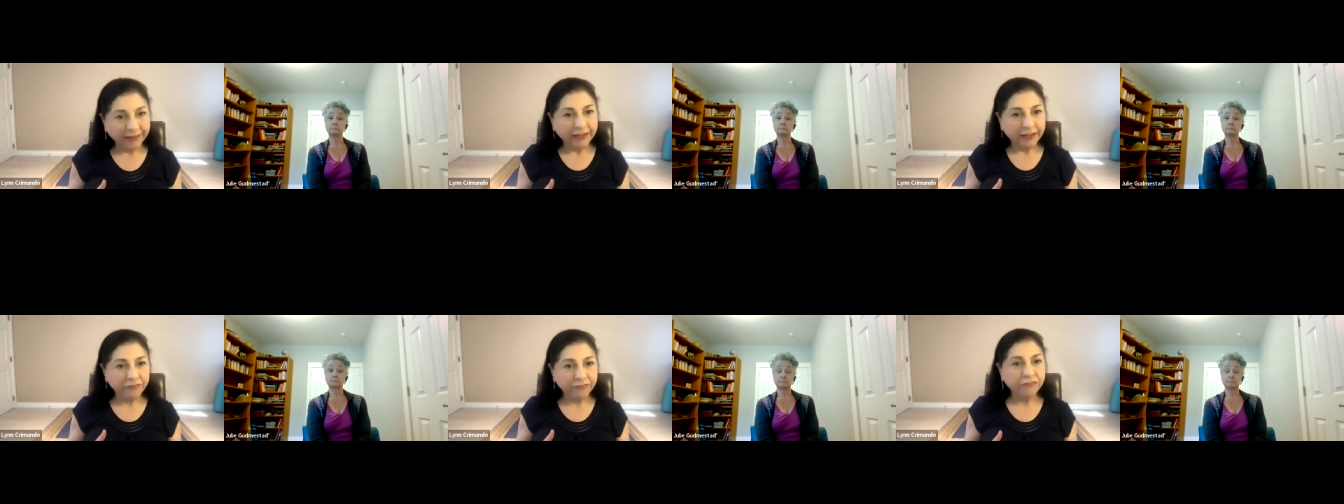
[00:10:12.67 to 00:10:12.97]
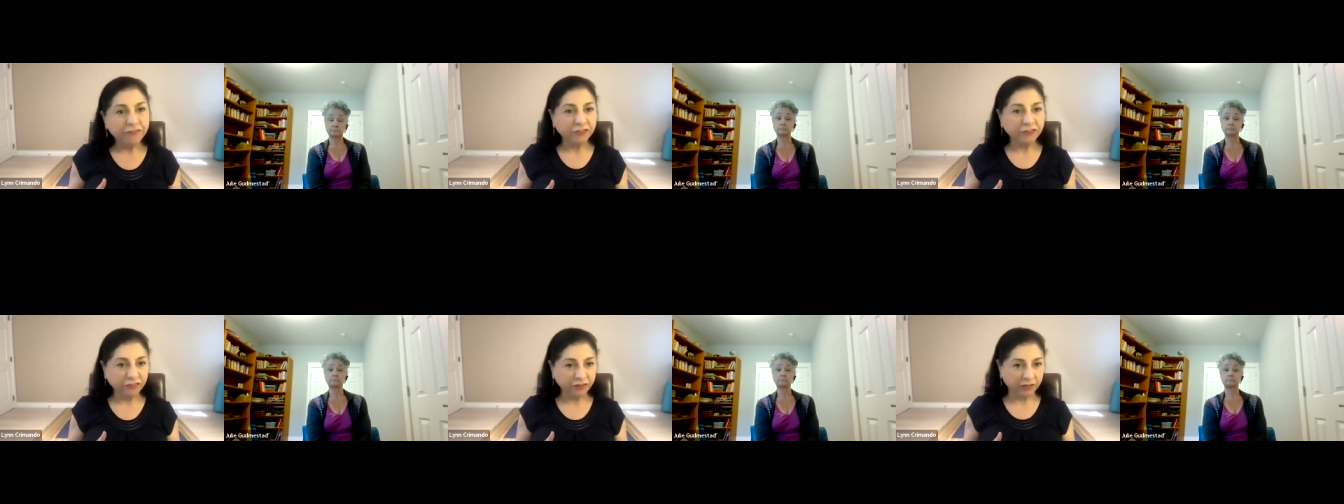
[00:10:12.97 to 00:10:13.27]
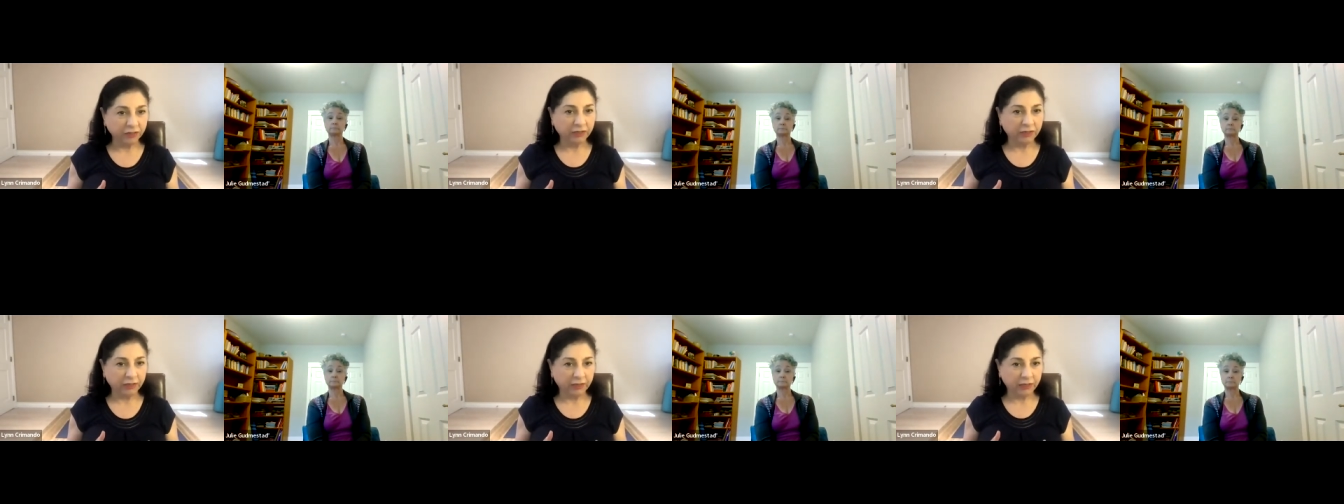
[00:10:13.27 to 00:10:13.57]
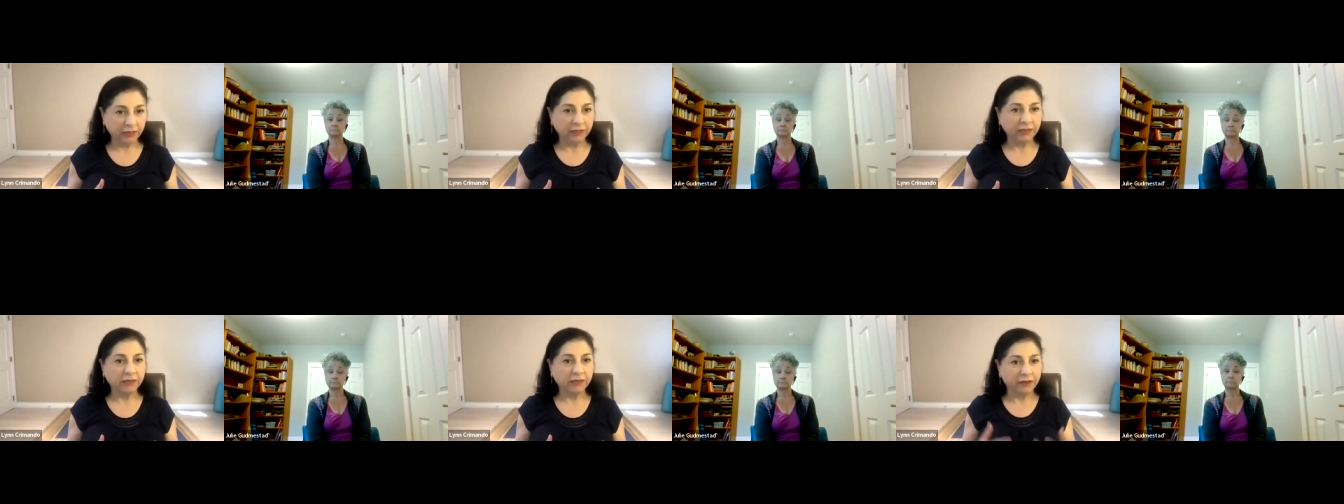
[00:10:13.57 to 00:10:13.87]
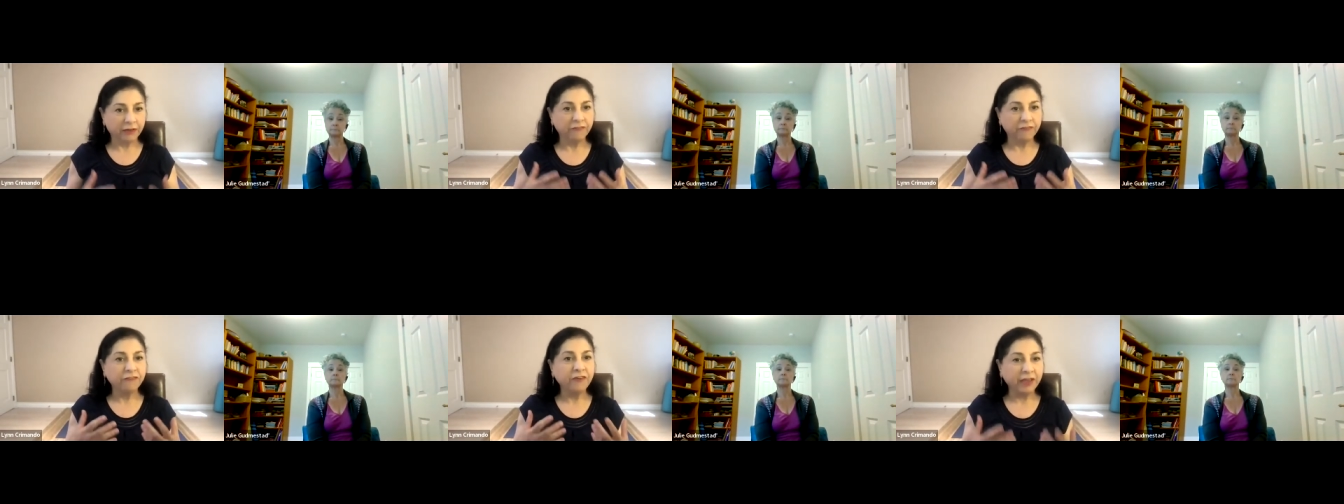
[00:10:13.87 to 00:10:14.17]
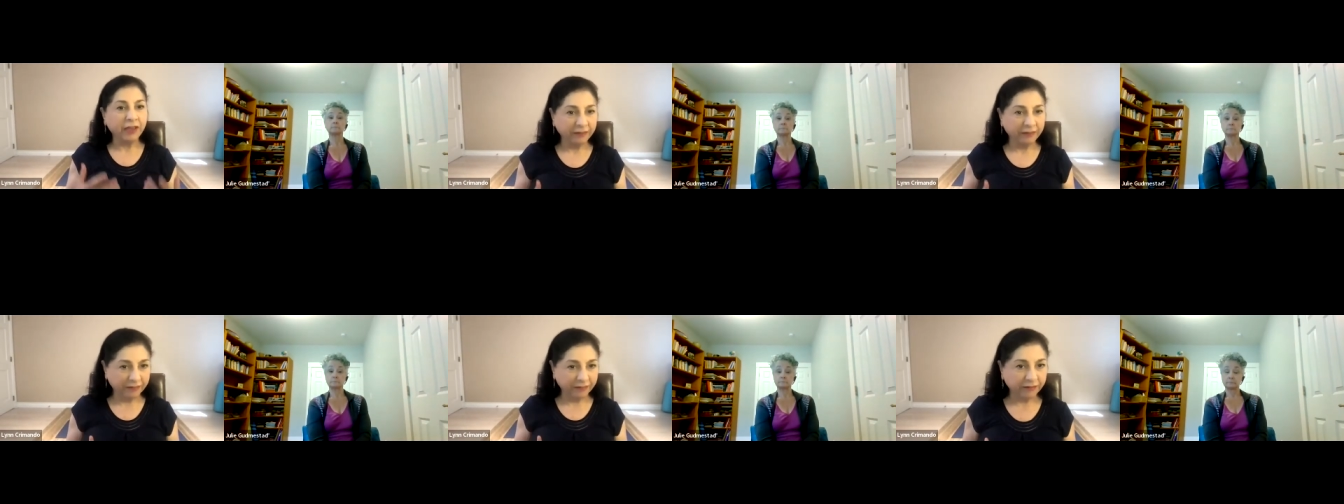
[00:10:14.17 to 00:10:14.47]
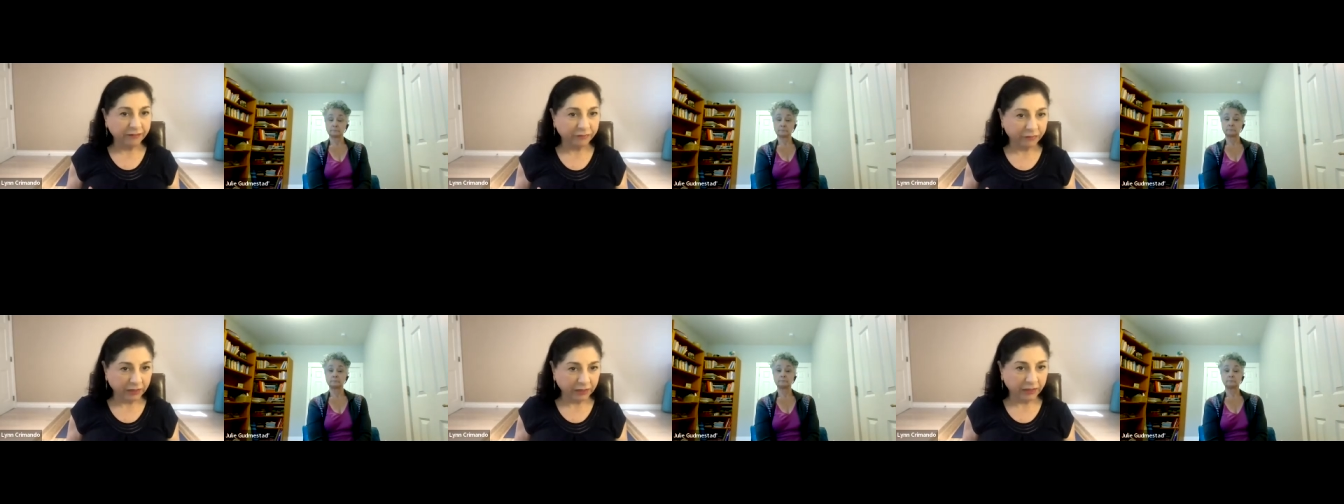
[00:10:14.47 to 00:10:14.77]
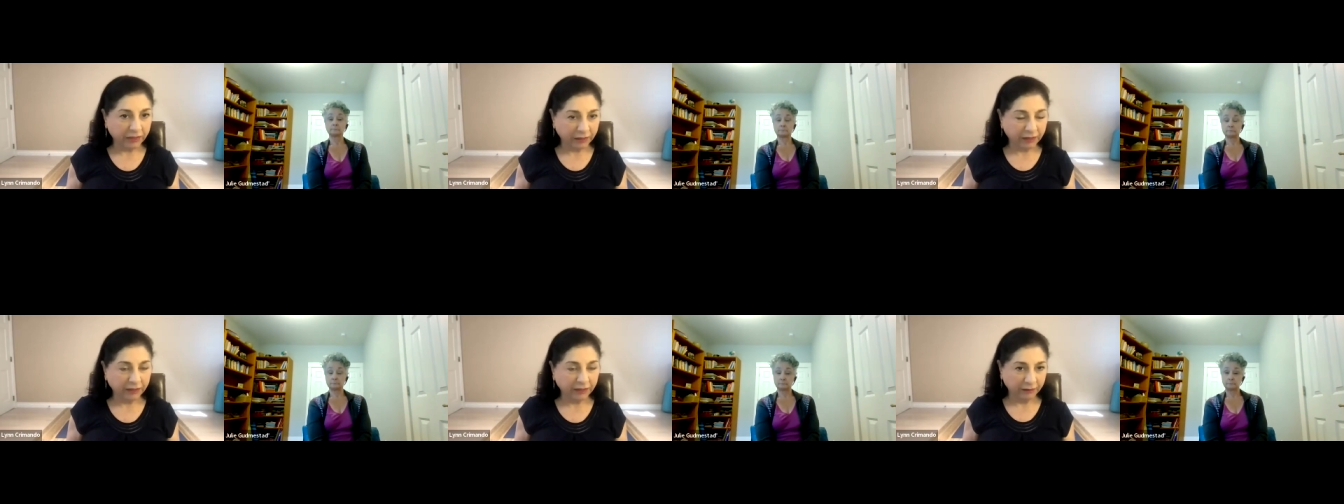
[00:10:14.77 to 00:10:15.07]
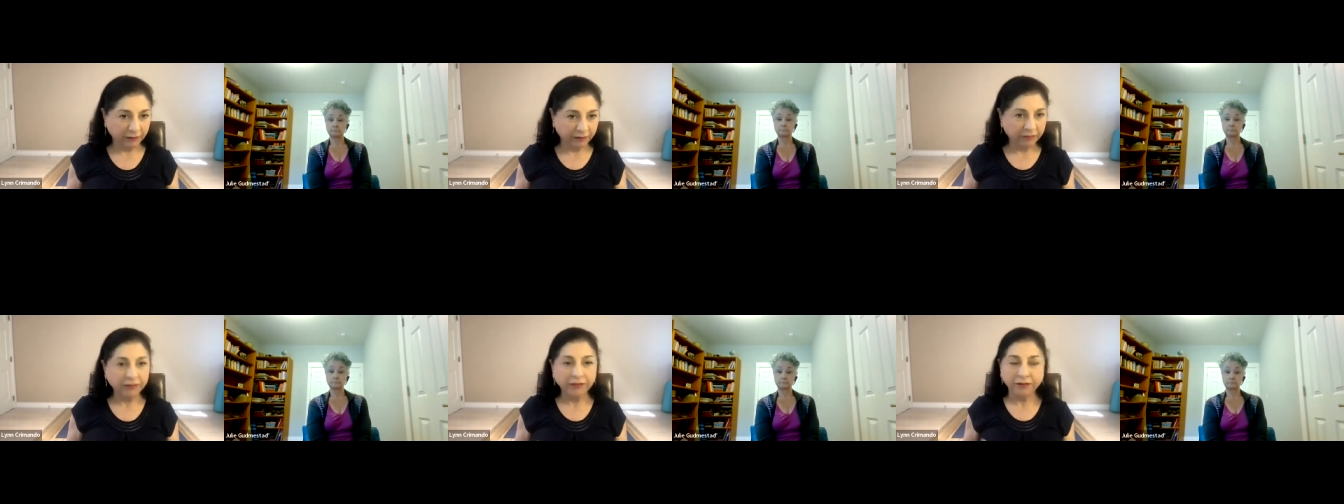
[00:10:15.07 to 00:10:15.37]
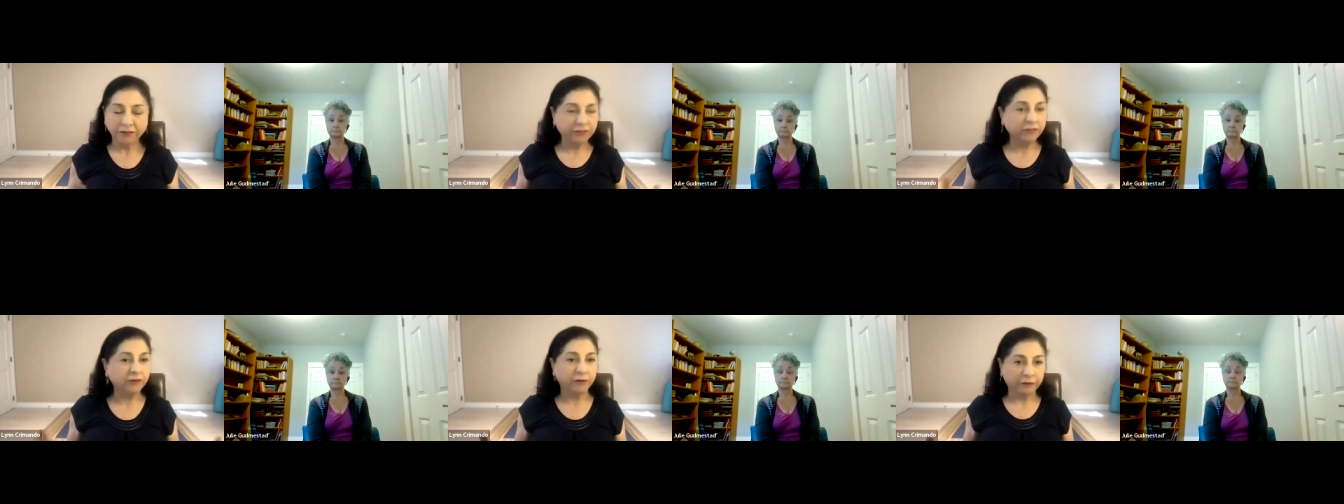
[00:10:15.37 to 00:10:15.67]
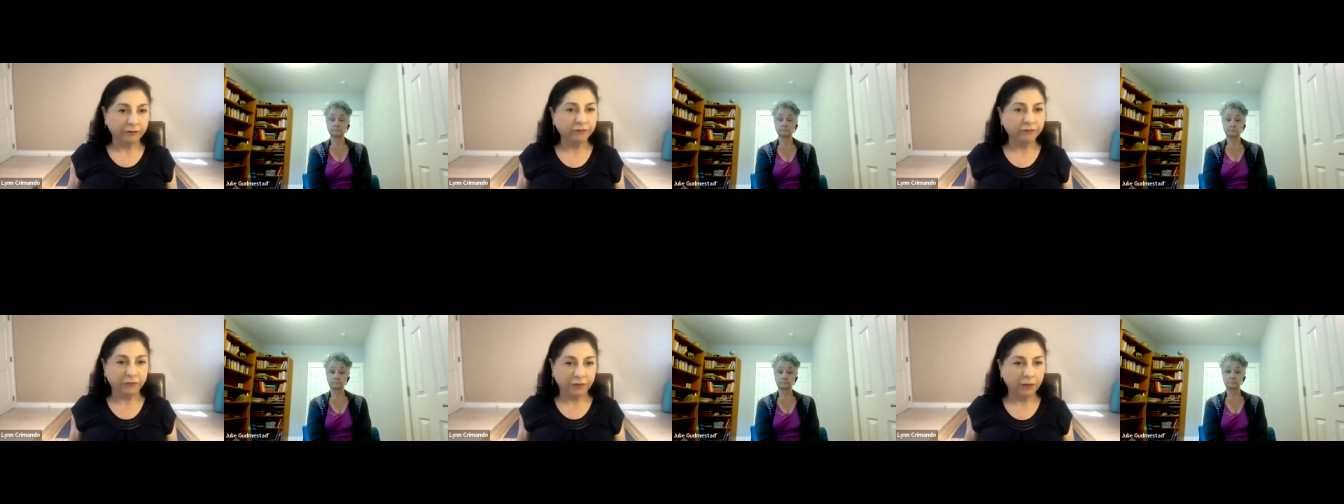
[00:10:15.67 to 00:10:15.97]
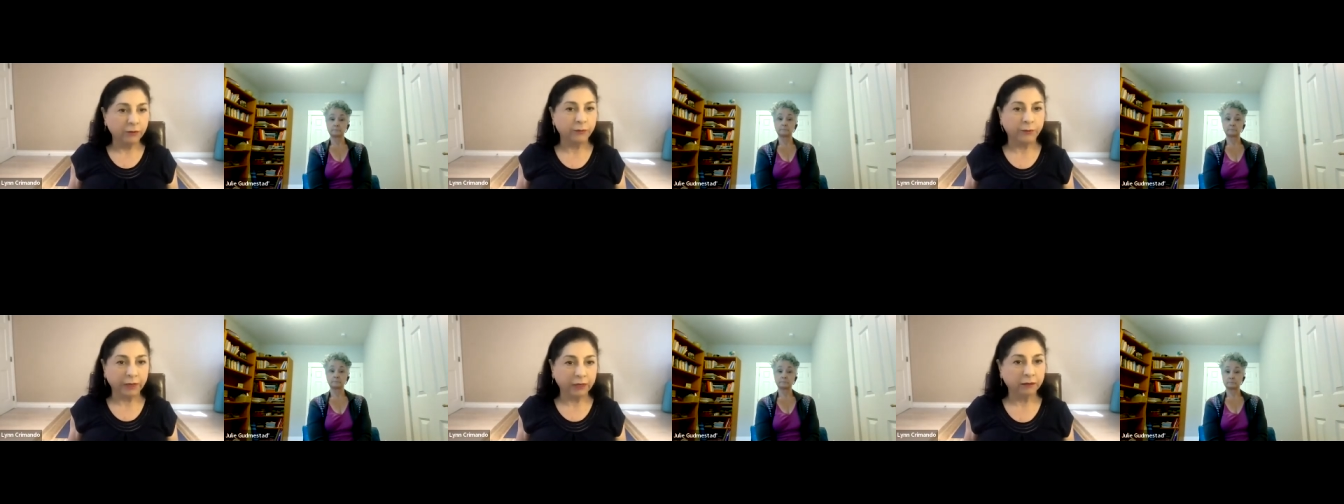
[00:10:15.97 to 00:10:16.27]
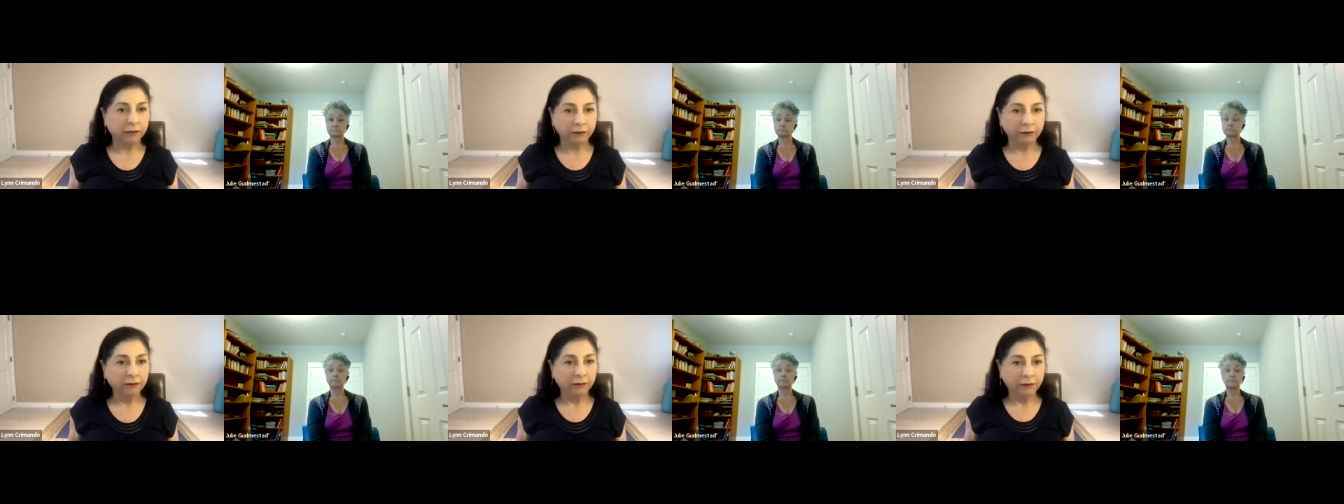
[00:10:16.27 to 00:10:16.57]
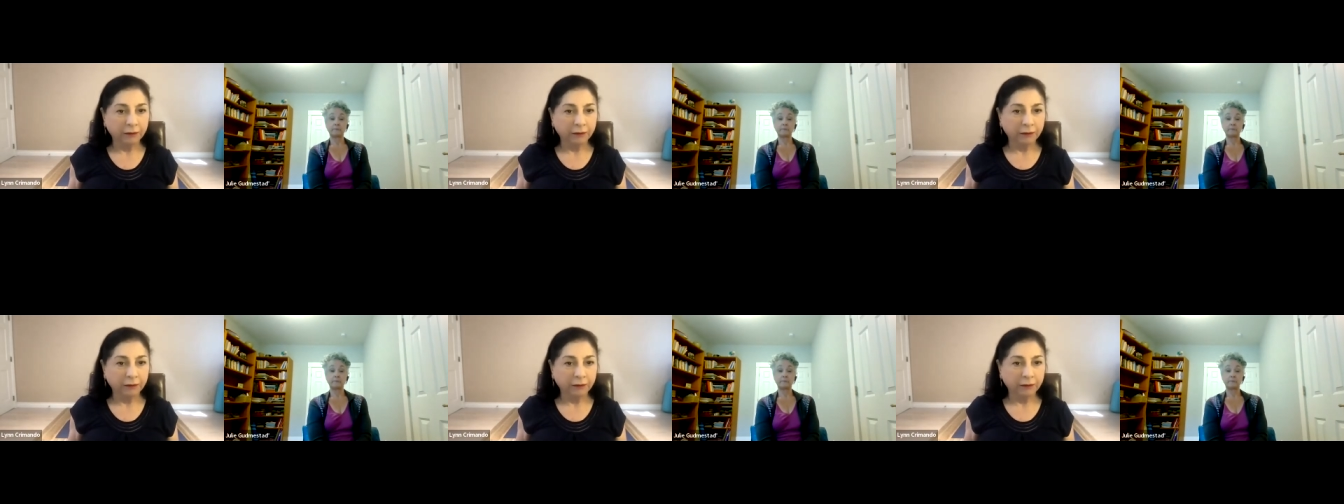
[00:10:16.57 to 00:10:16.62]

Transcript: efficiently, effectively, things aren't flowing.